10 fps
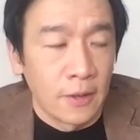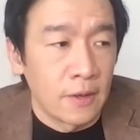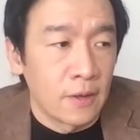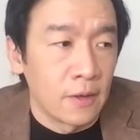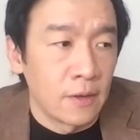
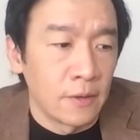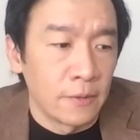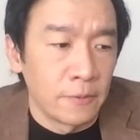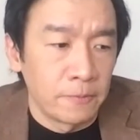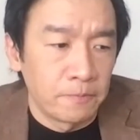
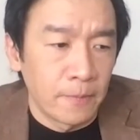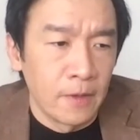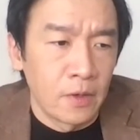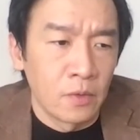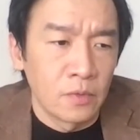um,
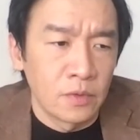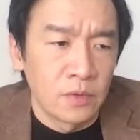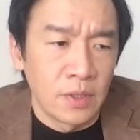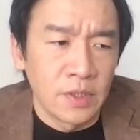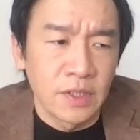you know,
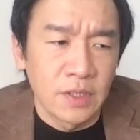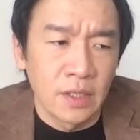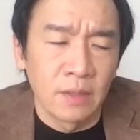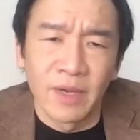to understand